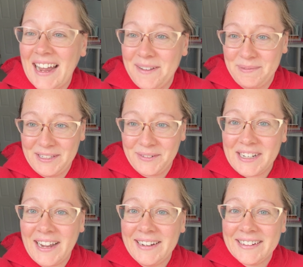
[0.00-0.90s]
I'm so
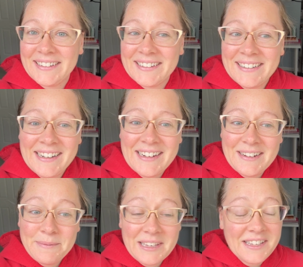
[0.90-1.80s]
tired
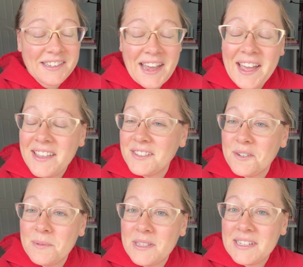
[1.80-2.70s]
because I
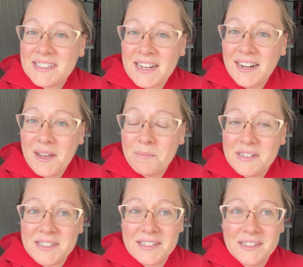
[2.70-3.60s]
stupidly stayed up
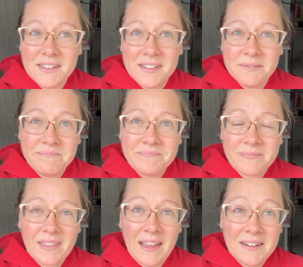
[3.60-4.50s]
until,
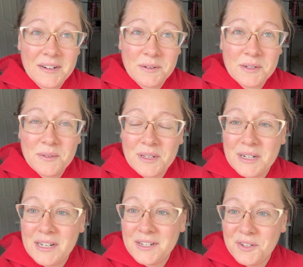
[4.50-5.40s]
I don't know,
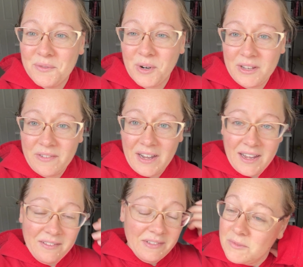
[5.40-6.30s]
2.30,
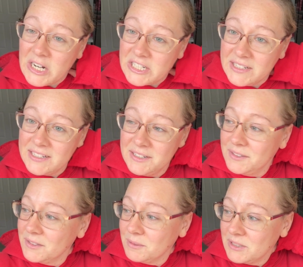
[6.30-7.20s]
2.45 watching the
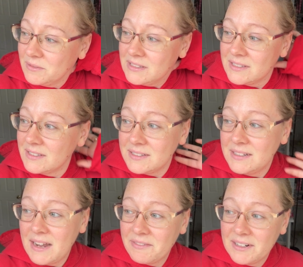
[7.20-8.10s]
news, which was
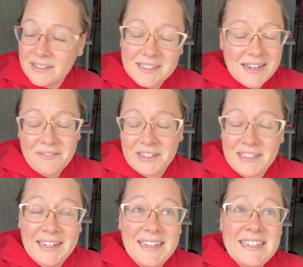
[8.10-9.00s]
never, it's never a
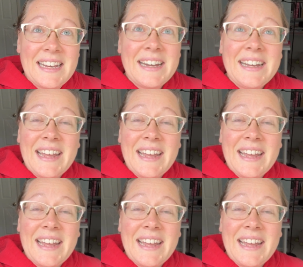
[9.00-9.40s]
good idea.